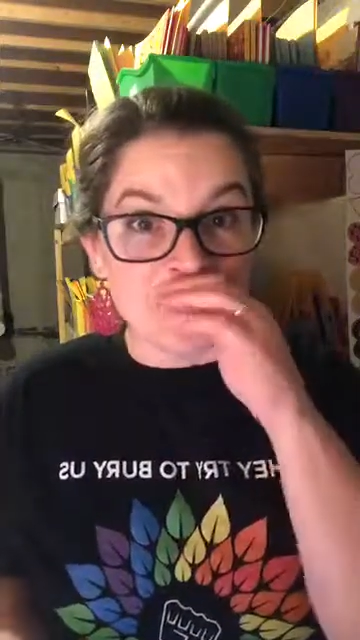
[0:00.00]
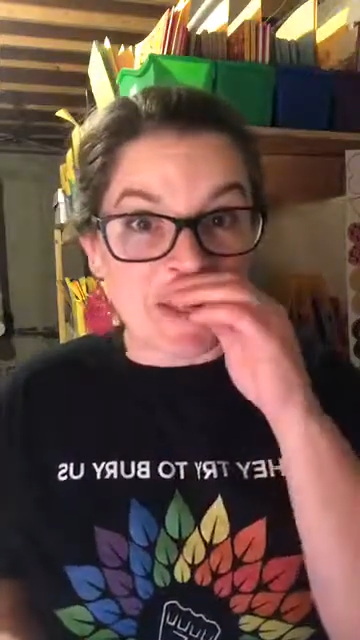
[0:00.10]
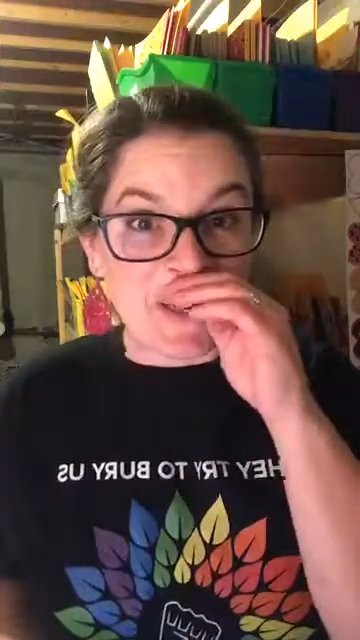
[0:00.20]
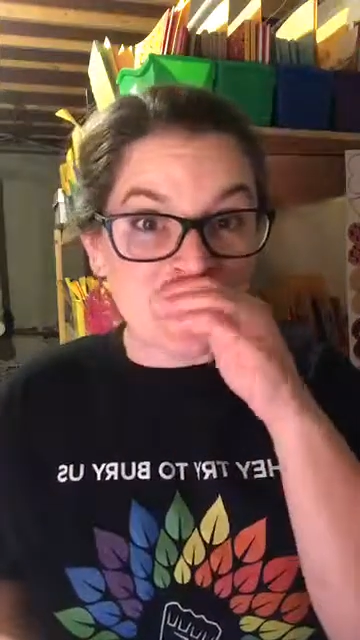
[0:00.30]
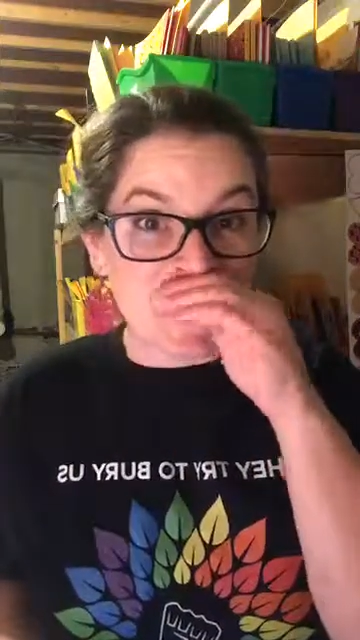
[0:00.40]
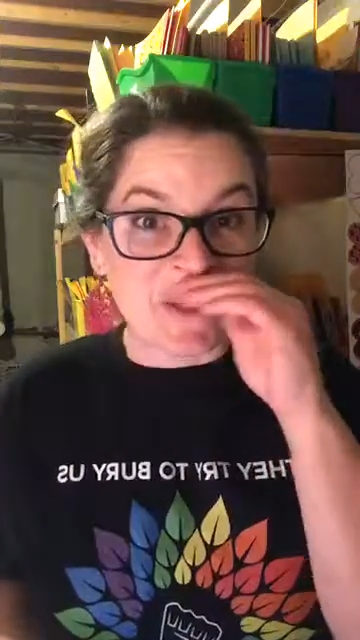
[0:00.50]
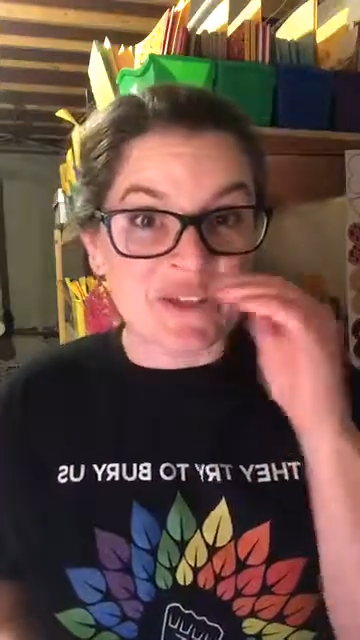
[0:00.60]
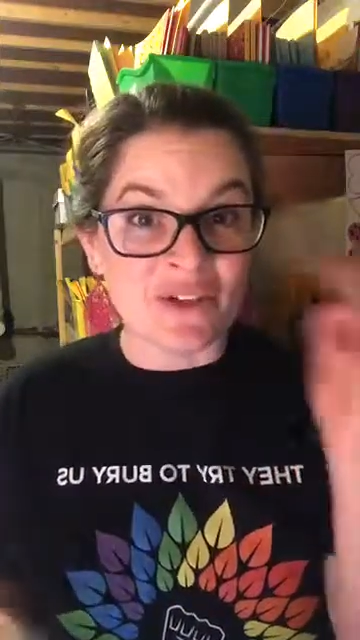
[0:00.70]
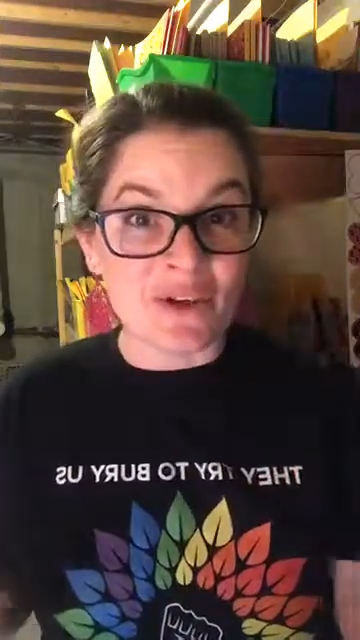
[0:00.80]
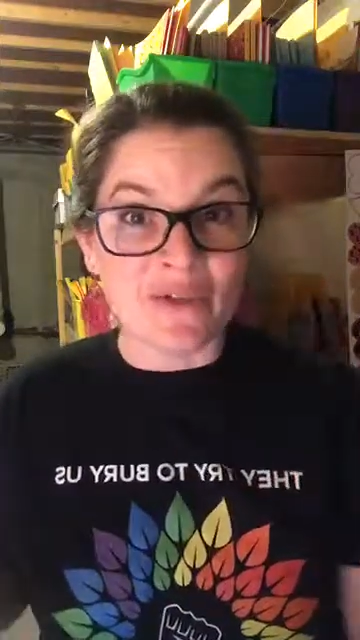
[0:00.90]
but I want you
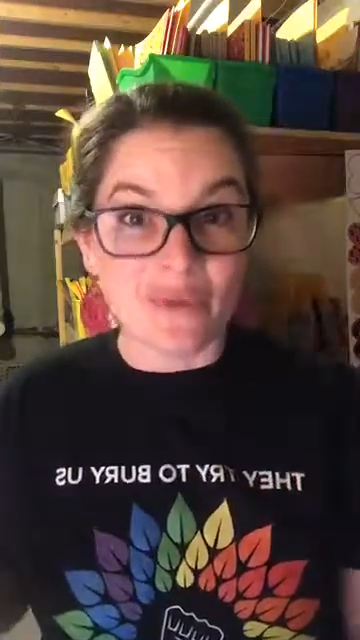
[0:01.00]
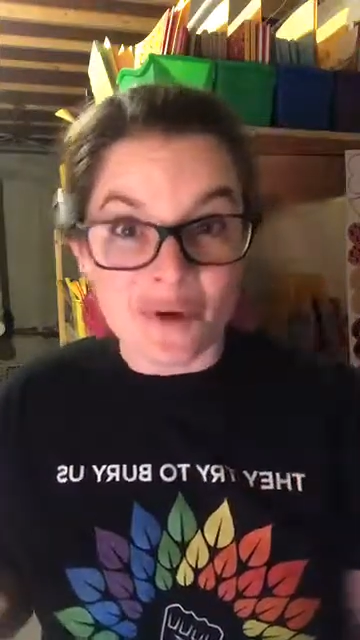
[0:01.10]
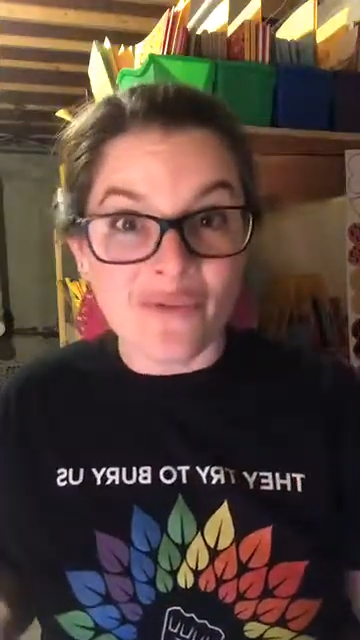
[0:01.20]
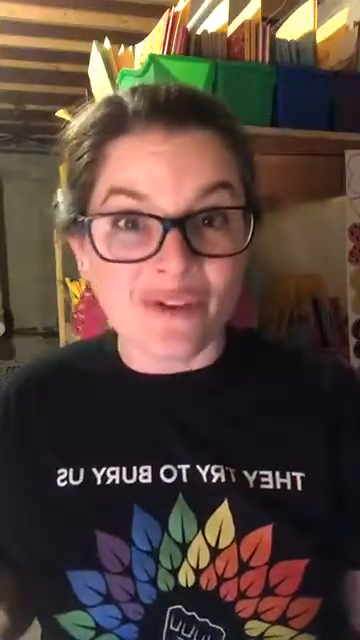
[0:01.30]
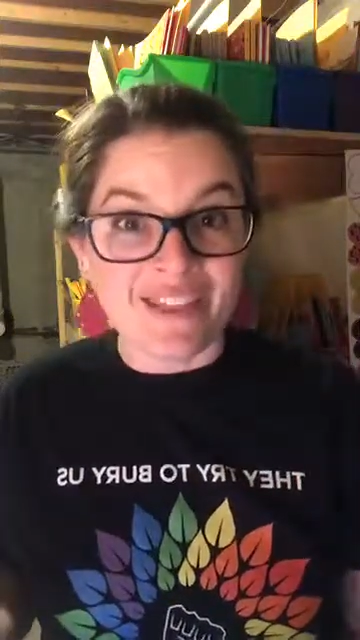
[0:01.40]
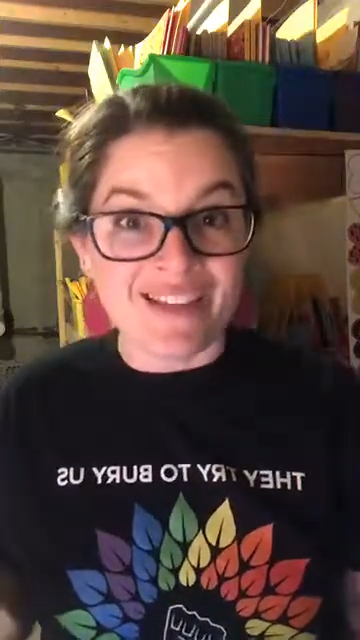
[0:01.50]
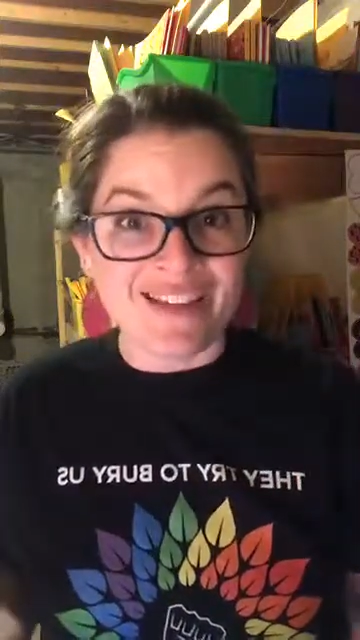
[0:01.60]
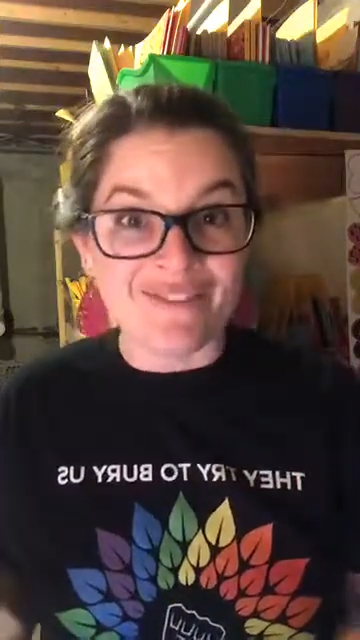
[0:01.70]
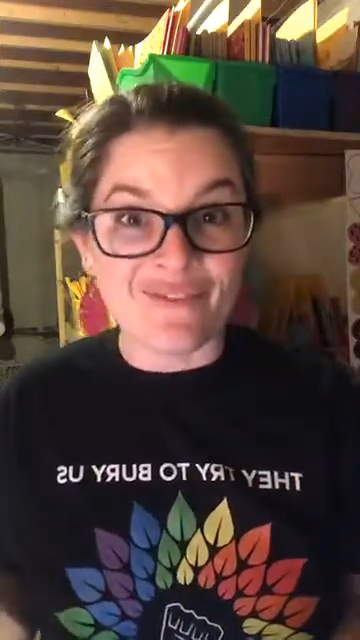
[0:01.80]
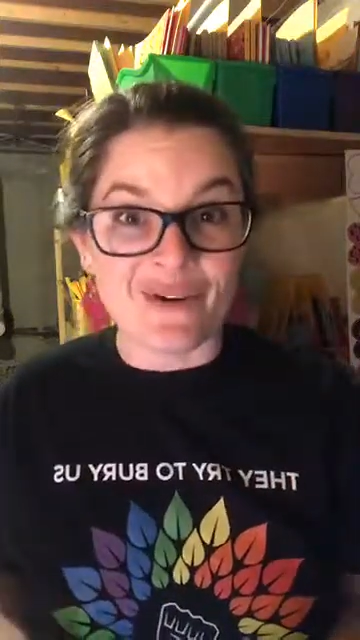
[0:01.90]
to know that we're
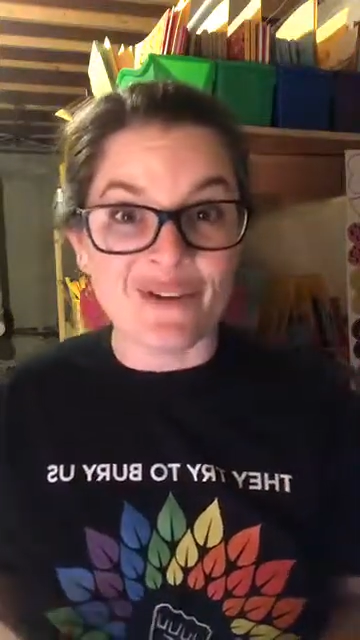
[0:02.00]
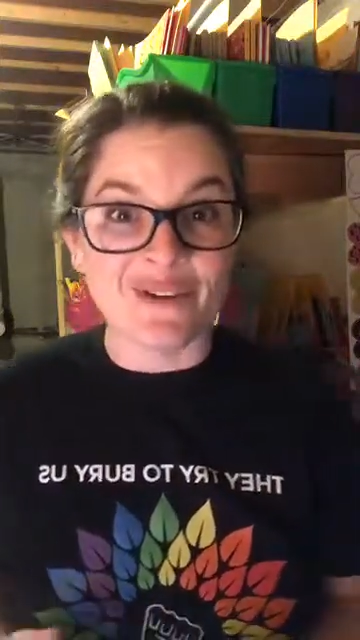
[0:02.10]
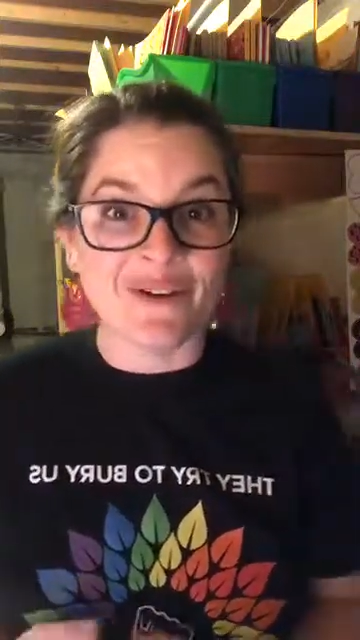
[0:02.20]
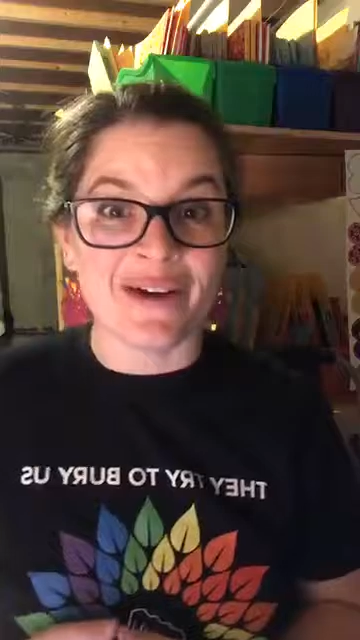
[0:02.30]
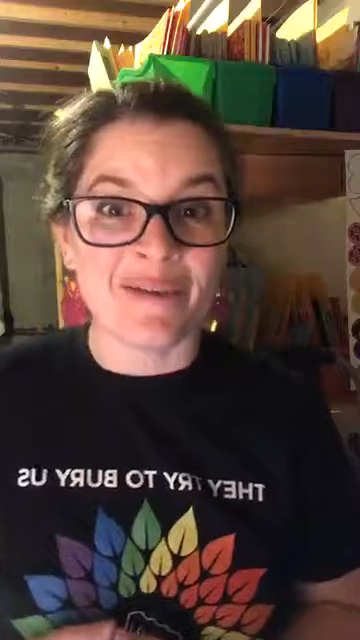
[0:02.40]
overthinking it for you,